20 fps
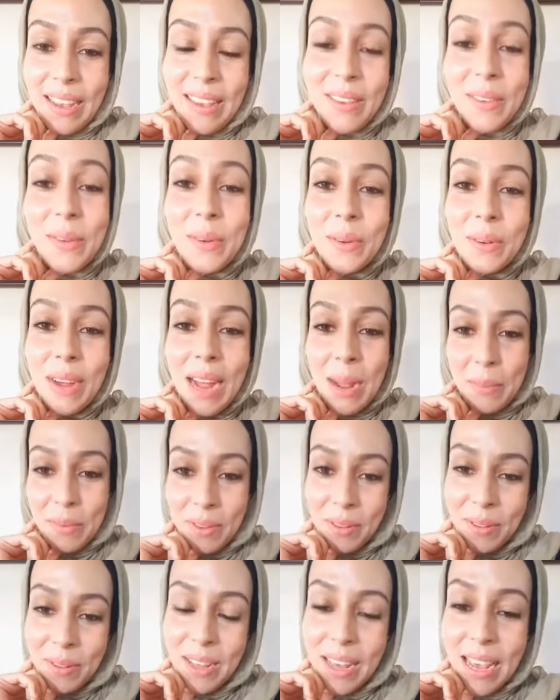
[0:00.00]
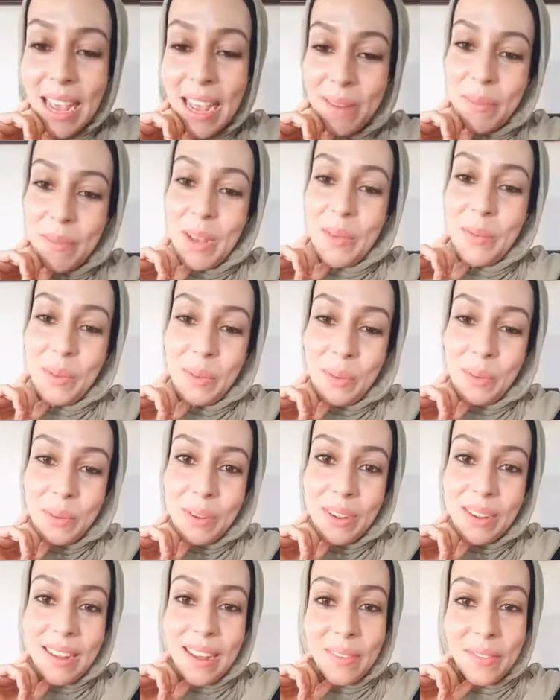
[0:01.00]
You absolutely can make wudu
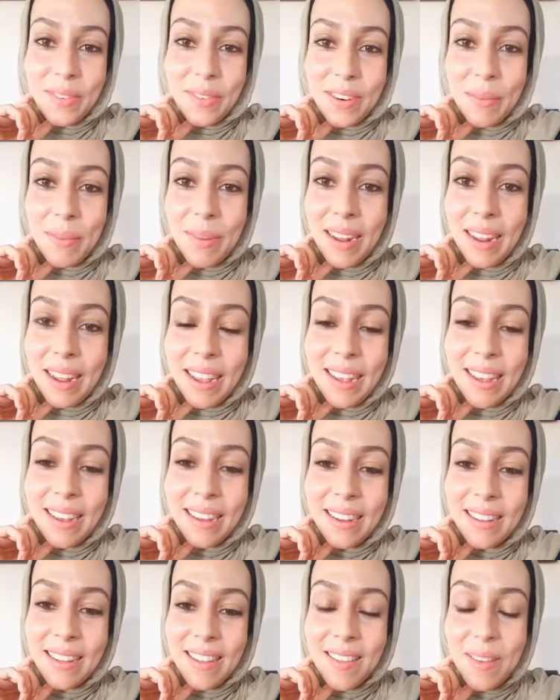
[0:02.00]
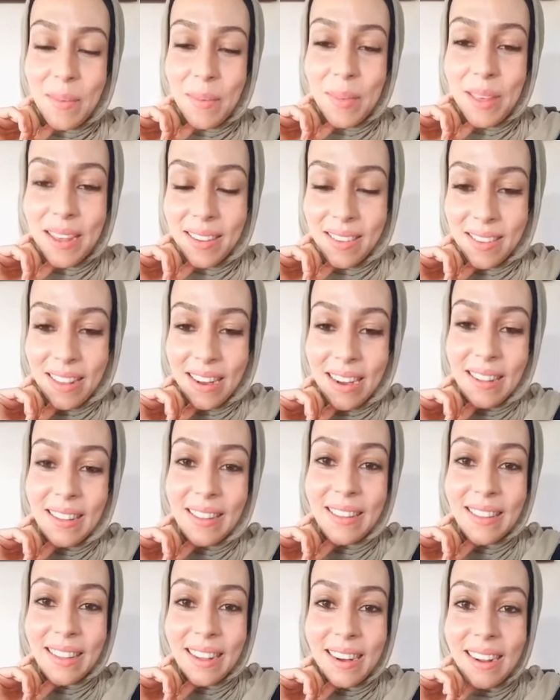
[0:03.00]
after applying it, and that's something else that
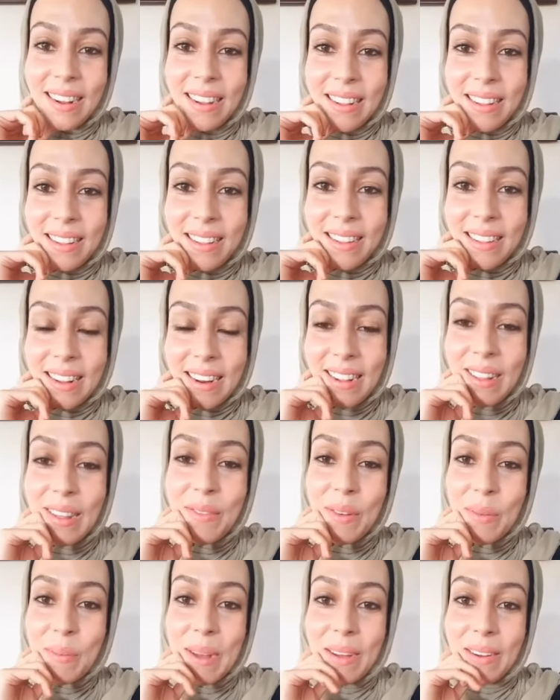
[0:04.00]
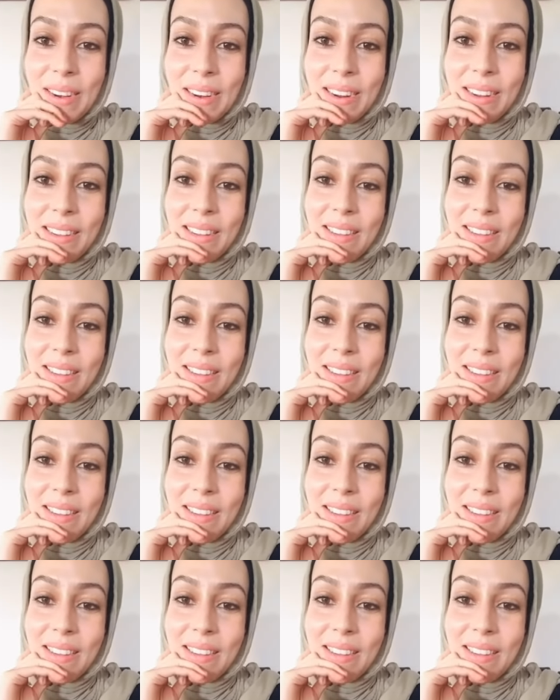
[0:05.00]
I love about it,